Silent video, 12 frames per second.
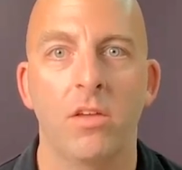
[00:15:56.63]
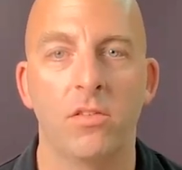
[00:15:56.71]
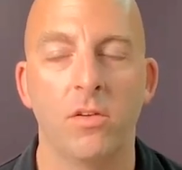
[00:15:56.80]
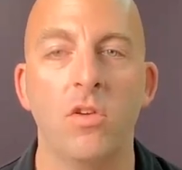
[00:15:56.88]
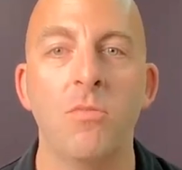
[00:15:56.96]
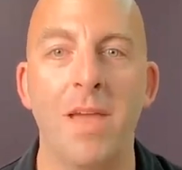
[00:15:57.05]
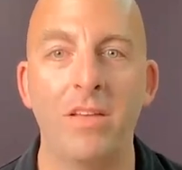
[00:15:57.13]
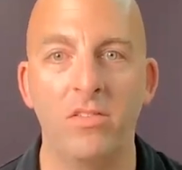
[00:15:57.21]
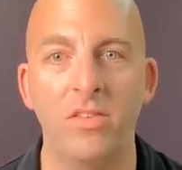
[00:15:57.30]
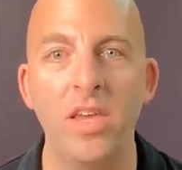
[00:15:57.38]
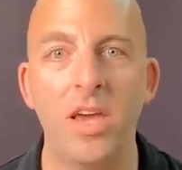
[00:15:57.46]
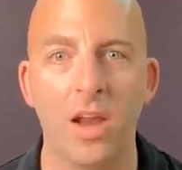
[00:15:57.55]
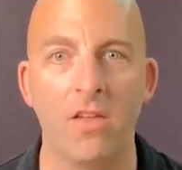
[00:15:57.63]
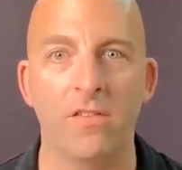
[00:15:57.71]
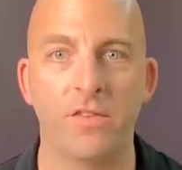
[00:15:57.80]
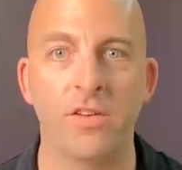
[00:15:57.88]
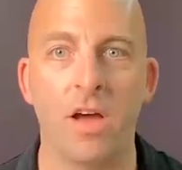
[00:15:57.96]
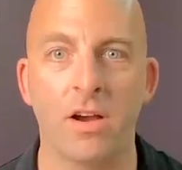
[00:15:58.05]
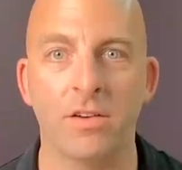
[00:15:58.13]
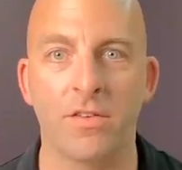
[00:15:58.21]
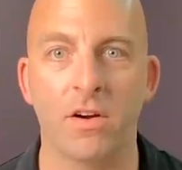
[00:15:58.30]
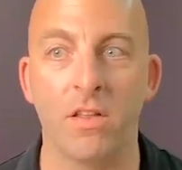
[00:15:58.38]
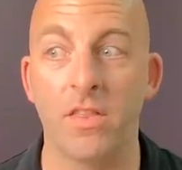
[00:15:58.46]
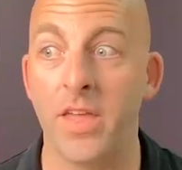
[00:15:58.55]
So you may see another
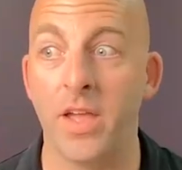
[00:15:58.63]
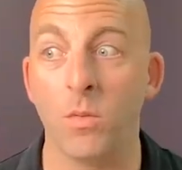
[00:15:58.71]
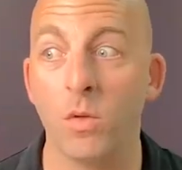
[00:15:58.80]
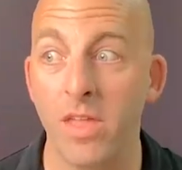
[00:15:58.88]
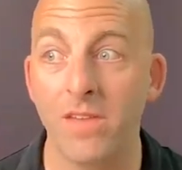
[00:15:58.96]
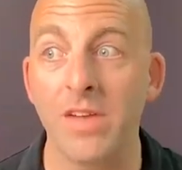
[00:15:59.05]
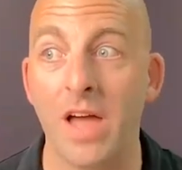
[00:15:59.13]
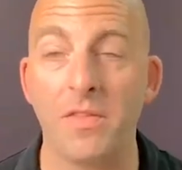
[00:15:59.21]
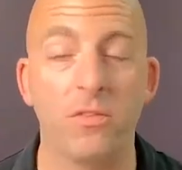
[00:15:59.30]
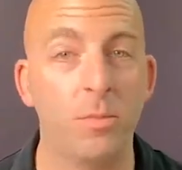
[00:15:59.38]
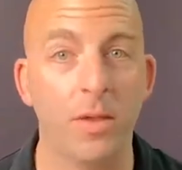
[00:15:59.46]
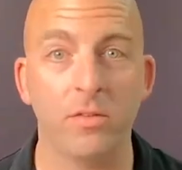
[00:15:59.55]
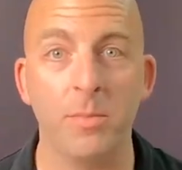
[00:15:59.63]
photographer and think, well, they've got this big